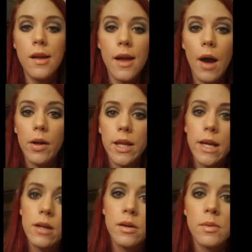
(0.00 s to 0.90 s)
how I
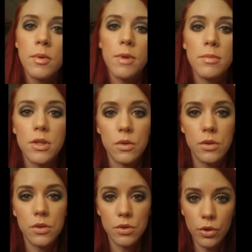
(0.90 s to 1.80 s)
like them and maybe do a
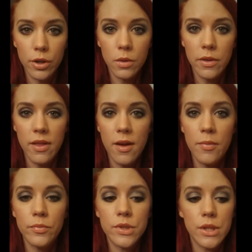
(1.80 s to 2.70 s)
tutorial with
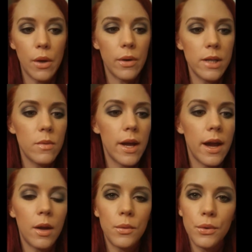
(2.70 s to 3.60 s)
them. So anyway,
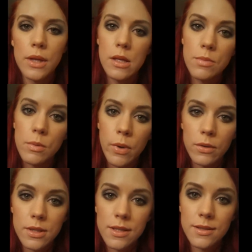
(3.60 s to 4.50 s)
I will keep you
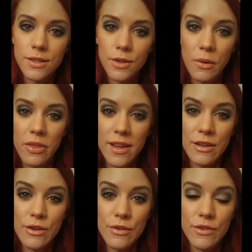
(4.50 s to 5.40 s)
posted. So
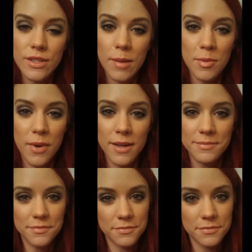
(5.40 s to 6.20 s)
thank you for stopping by.